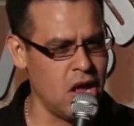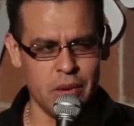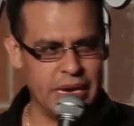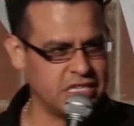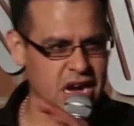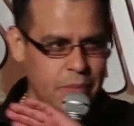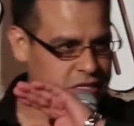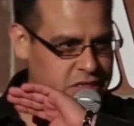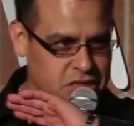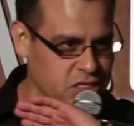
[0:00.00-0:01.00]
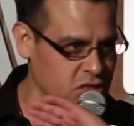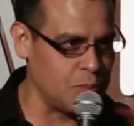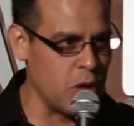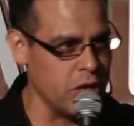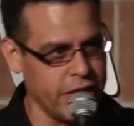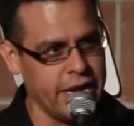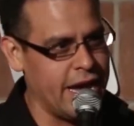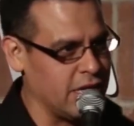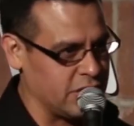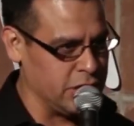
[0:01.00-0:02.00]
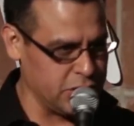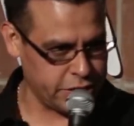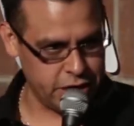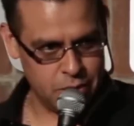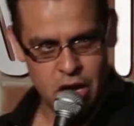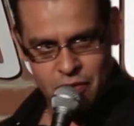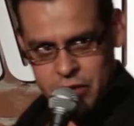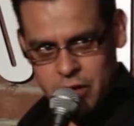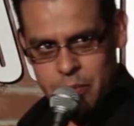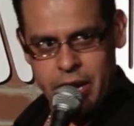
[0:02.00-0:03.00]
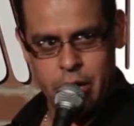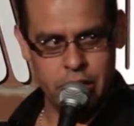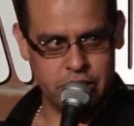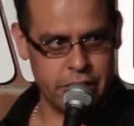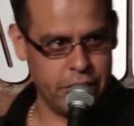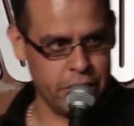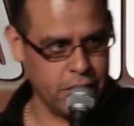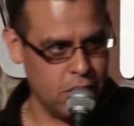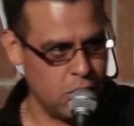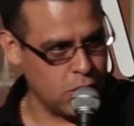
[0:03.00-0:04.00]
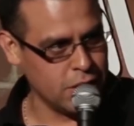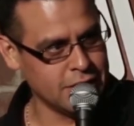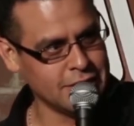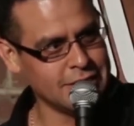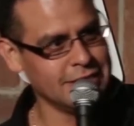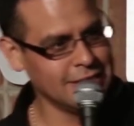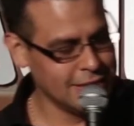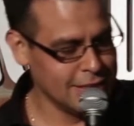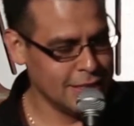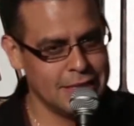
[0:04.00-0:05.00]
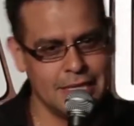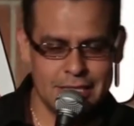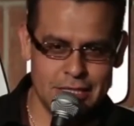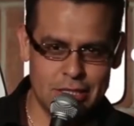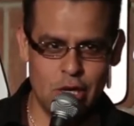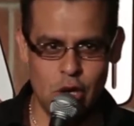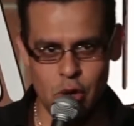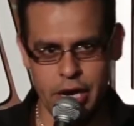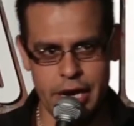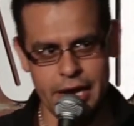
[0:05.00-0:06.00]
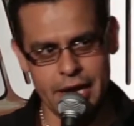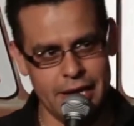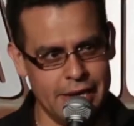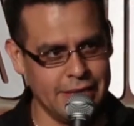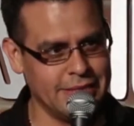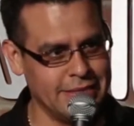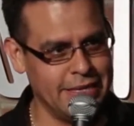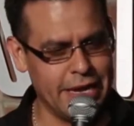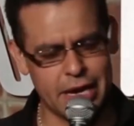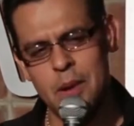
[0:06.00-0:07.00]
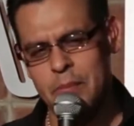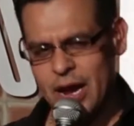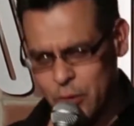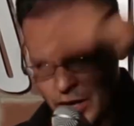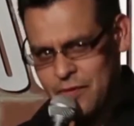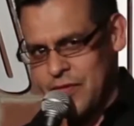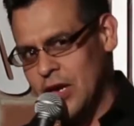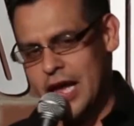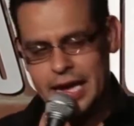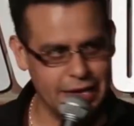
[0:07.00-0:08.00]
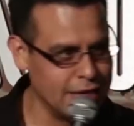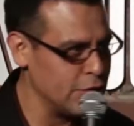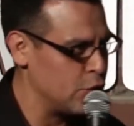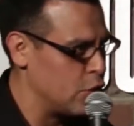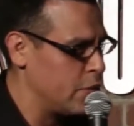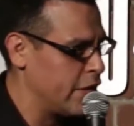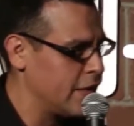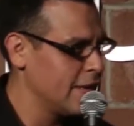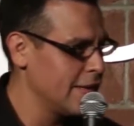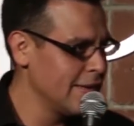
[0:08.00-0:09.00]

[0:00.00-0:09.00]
All of my job is just to spoil that ass and just send them off with their parents. There you go. Just go away. And then come back when I feel like it. You know what I mean?